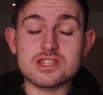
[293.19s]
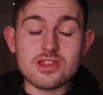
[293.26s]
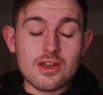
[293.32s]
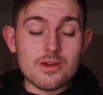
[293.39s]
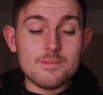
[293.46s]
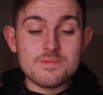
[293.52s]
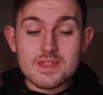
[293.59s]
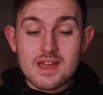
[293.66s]

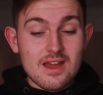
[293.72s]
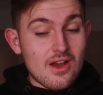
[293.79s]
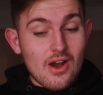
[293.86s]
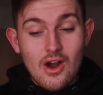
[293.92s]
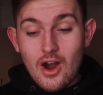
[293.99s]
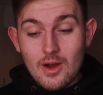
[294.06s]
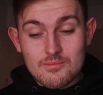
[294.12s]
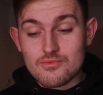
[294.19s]
So
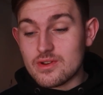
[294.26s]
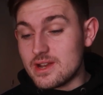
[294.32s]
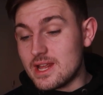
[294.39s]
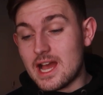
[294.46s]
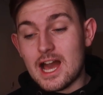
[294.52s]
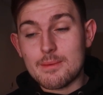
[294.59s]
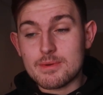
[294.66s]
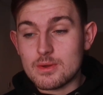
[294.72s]
I'm
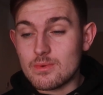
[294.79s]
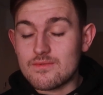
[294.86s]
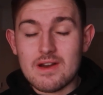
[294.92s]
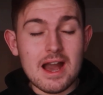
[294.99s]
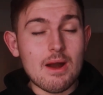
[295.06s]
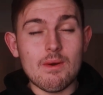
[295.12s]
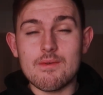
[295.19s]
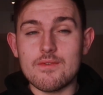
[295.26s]
really happy with
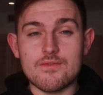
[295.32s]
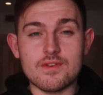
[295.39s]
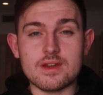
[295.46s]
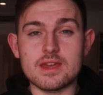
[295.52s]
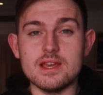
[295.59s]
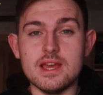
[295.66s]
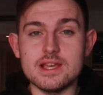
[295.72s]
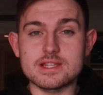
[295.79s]
how
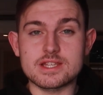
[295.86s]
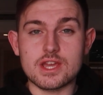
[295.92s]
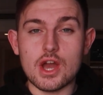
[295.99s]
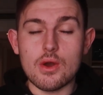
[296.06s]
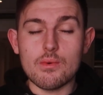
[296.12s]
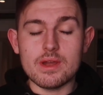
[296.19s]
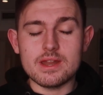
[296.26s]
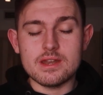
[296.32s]
everything is
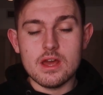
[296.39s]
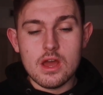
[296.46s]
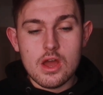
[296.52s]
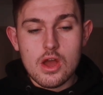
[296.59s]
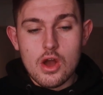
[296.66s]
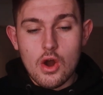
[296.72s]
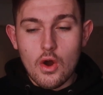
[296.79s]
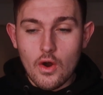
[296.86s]
going.
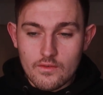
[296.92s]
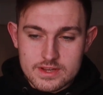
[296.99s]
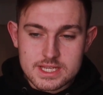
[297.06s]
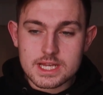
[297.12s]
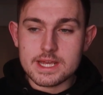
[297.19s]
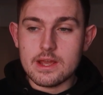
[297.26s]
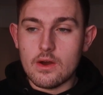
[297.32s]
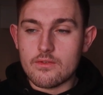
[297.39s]

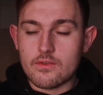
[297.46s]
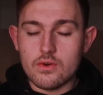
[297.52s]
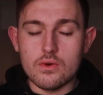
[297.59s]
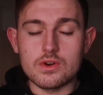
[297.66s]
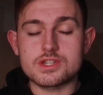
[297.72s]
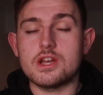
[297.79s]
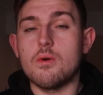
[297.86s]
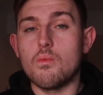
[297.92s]
Obviously, of
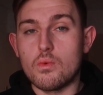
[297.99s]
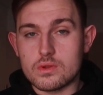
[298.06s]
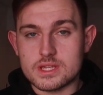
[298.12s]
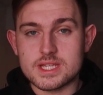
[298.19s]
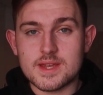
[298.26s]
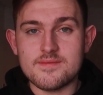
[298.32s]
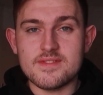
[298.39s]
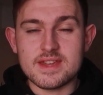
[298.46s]
course, I
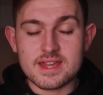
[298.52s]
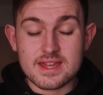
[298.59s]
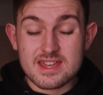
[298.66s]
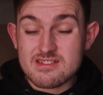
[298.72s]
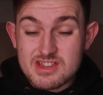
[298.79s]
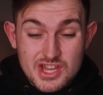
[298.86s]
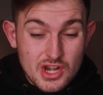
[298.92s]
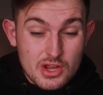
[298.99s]
want something,
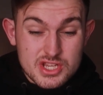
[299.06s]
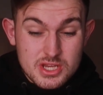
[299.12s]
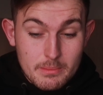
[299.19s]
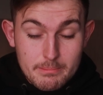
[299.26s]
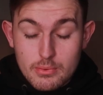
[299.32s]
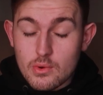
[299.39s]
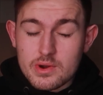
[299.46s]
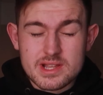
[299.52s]
you know,
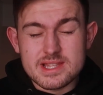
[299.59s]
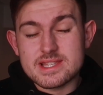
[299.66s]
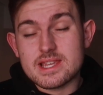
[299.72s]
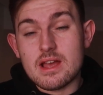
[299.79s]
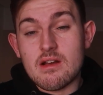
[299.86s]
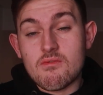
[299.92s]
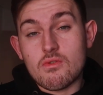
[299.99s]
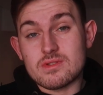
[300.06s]
some
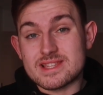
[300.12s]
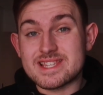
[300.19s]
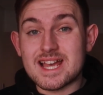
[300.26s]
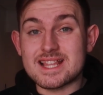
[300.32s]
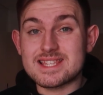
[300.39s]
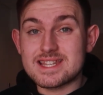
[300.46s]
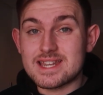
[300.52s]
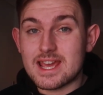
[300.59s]
points on
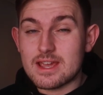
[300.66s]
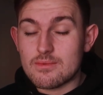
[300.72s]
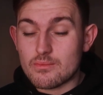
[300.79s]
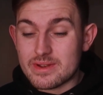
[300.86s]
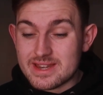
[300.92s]
Saturday.